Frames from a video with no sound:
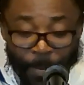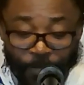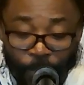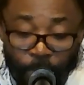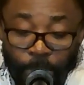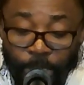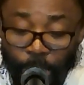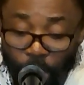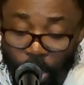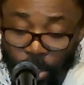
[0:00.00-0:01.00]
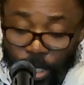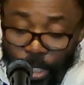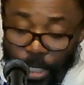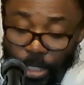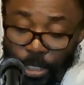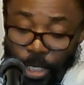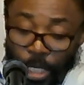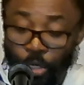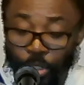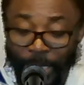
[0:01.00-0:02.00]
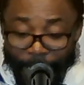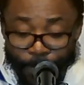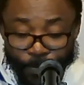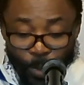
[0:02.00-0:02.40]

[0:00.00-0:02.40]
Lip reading: before the Lord in Jerusalem,